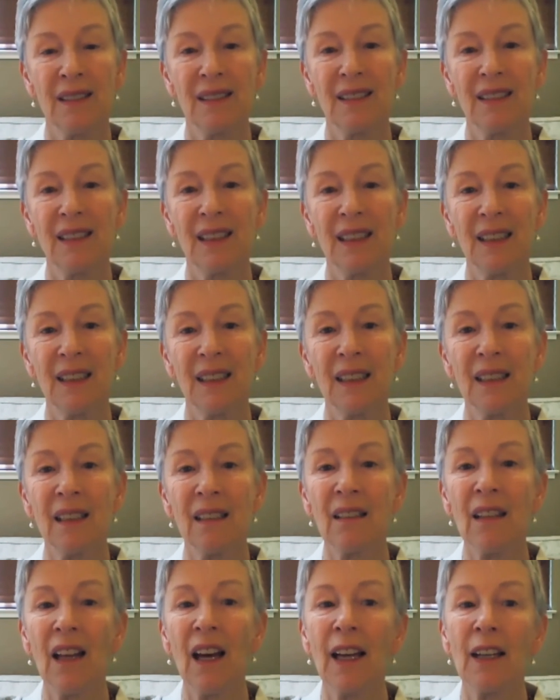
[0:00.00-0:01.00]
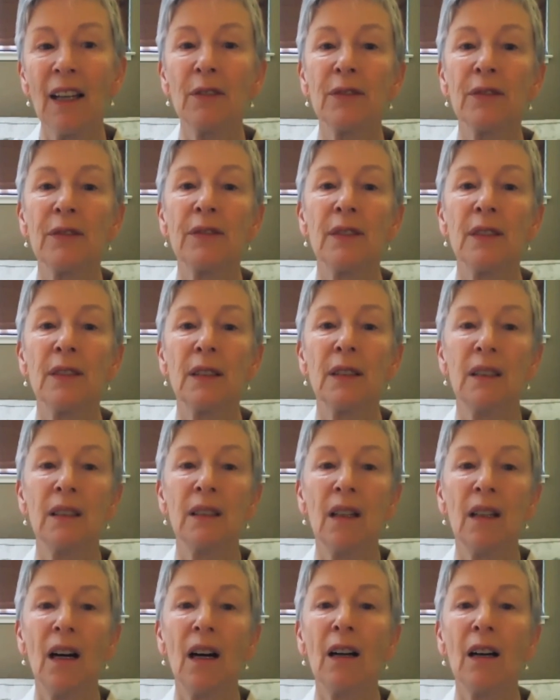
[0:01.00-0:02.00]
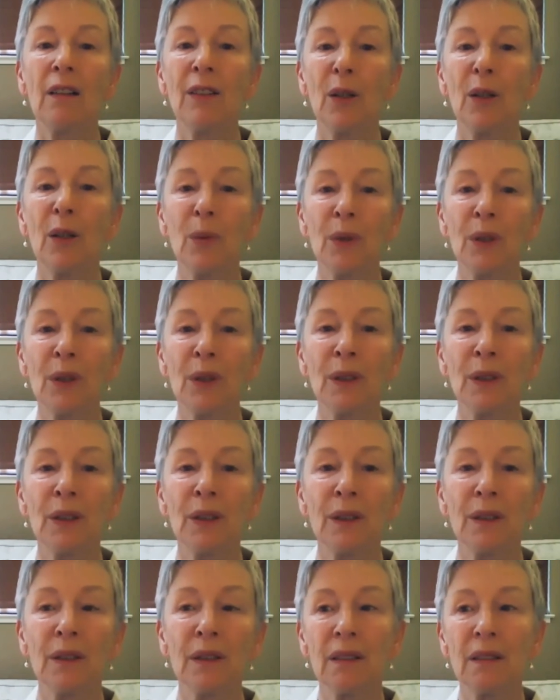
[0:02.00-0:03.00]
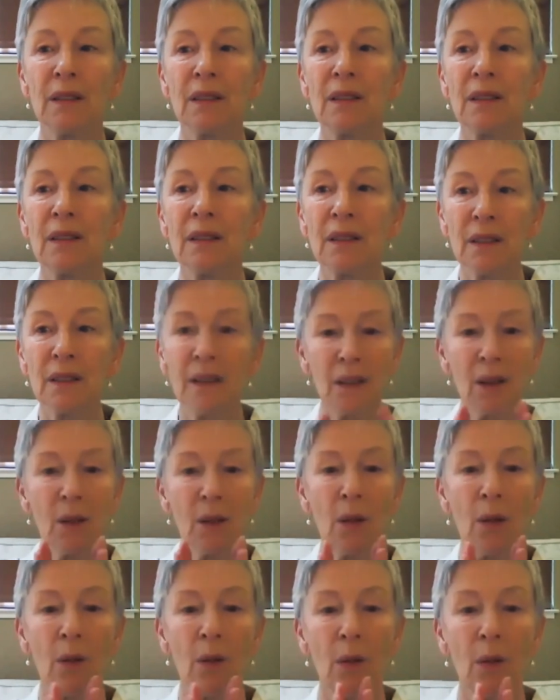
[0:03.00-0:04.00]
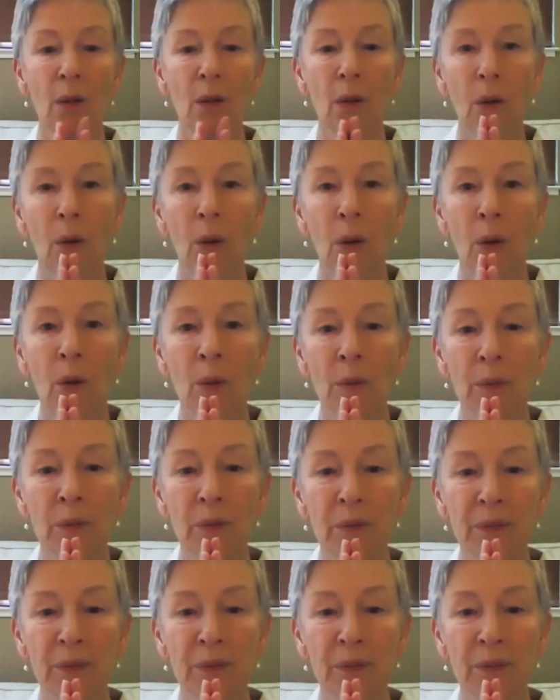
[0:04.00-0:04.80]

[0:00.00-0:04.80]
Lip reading: and in the life of our world. Om.